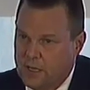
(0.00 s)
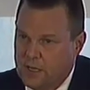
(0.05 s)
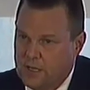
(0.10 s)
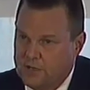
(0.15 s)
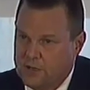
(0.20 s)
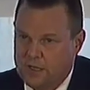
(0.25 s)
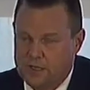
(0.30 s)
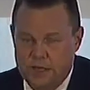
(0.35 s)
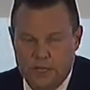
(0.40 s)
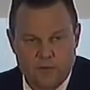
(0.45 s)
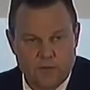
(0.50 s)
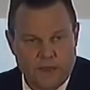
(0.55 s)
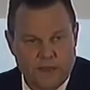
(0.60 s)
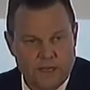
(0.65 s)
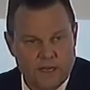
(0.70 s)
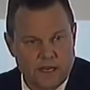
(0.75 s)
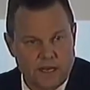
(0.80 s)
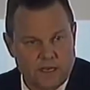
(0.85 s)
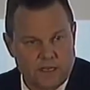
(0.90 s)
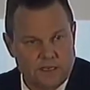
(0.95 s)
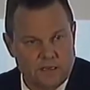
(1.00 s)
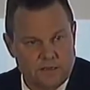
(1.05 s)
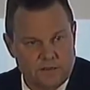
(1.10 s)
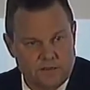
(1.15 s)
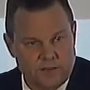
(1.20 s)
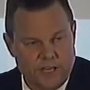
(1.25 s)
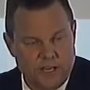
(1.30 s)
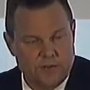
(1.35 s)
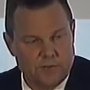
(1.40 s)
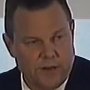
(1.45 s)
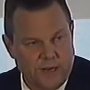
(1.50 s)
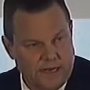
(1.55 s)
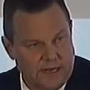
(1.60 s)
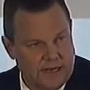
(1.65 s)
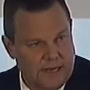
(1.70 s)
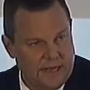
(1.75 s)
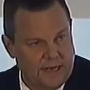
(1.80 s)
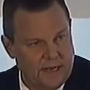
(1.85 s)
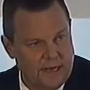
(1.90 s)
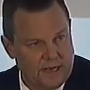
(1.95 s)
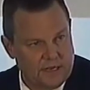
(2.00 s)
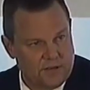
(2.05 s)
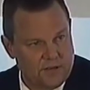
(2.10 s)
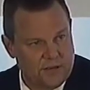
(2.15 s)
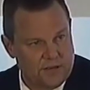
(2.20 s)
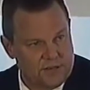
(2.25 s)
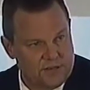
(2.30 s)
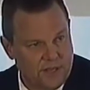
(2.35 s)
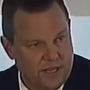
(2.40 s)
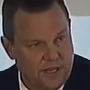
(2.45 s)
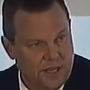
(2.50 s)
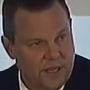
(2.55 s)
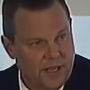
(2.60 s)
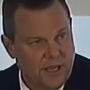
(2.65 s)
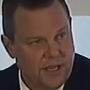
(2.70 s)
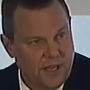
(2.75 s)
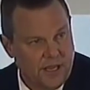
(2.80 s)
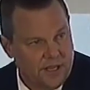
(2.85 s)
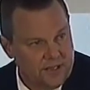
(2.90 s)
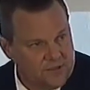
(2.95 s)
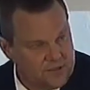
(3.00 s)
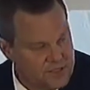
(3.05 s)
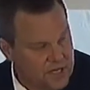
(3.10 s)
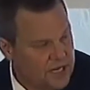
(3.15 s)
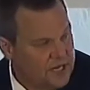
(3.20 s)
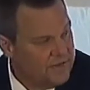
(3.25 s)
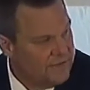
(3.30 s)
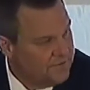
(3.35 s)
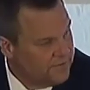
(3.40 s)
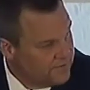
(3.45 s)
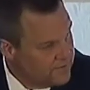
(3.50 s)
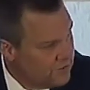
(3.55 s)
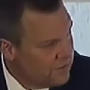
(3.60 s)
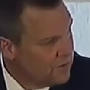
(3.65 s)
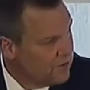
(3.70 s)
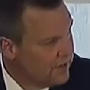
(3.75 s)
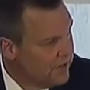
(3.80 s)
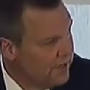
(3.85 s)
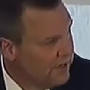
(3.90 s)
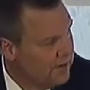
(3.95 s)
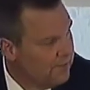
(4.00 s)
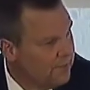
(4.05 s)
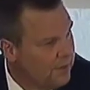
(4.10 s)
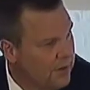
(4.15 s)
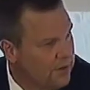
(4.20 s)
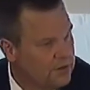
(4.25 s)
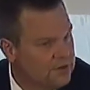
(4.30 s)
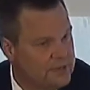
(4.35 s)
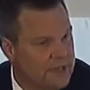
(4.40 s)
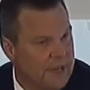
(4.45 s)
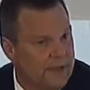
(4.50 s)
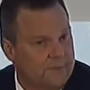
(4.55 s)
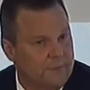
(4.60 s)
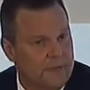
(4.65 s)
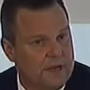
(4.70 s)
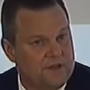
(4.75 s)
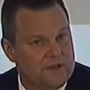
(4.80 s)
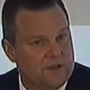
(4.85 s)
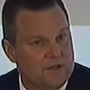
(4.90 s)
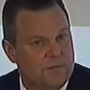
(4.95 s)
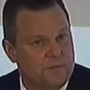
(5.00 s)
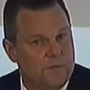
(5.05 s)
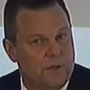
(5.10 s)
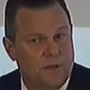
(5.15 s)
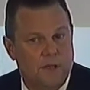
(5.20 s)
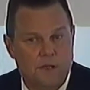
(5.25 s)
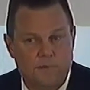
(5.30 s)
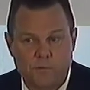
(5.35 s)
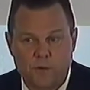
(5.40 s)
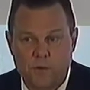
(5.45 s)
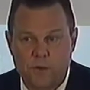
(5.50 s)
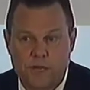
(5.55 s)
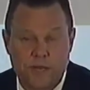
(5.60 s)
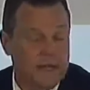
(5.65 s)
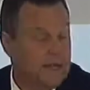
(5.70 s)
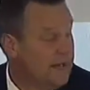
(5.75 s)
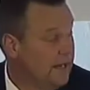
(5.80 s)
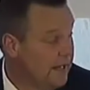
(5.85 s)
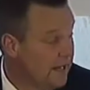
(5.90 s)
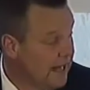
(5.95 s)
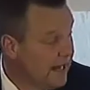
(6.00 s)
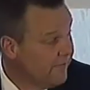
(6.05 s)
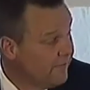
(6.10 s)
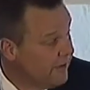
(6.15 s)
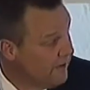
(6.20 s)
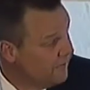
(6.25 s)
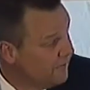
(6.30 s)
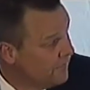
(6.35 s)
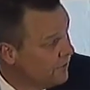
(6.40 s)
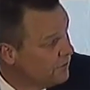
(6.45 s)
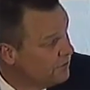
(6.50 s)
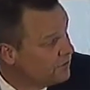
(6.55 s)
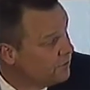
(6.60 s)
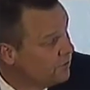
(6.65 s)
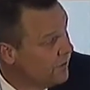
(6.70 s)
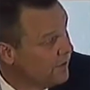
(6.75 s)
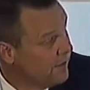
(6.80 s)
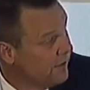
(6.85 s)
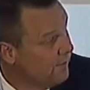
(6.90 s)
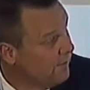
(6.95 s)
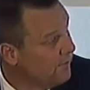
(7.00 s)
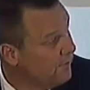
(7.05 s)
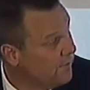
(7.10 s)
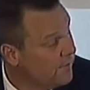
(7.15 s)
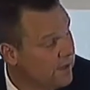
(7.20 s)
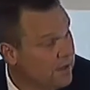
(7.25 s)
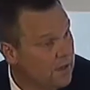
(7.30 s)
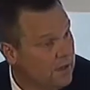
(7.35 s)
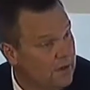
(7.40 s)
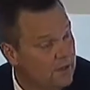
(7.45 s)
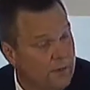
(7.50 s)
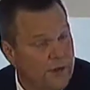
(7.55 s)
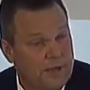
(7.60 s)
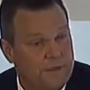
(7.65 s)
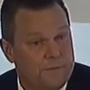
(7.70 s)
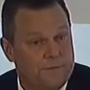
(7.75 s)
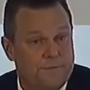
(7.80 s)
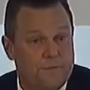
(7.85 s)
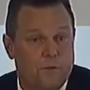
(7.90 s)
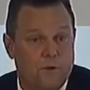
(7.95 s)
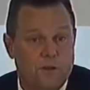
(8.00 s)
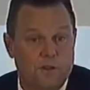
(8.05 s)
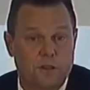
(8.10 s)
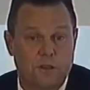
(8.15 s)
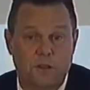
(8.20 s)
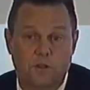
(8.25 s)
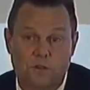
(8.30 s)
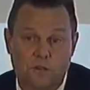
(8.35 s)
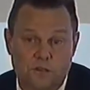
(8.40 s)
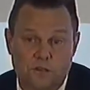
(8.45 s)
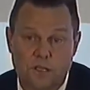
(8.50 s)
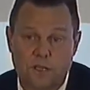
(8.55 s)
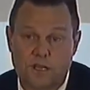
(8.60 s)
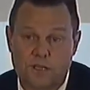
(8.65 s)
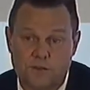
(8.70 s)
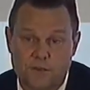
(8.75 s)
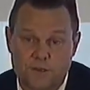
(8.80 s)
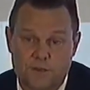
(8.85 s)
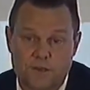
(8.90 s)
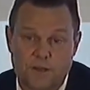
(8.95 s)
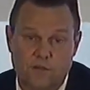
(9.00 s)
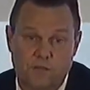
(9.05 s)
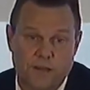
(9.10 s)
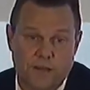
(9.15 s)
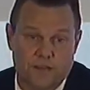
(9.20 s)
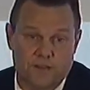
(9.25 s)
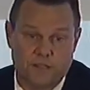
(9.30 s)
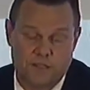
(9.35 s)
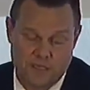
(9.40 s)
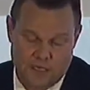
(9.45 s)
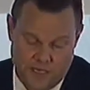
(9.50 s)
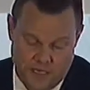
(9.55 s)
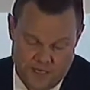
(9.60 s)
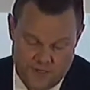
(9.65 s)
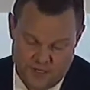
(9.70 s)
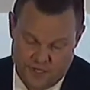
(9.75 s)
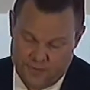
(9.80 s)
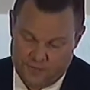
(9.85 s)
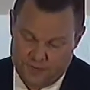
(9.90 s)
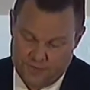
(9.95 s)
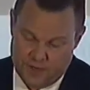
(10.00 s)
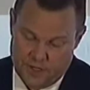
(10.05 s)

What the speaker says: to deregulate electricity, and Steve Doherty opposed that measure, but he didn't have enough votes with it. We had the 4th lowest electricity rates in the nation,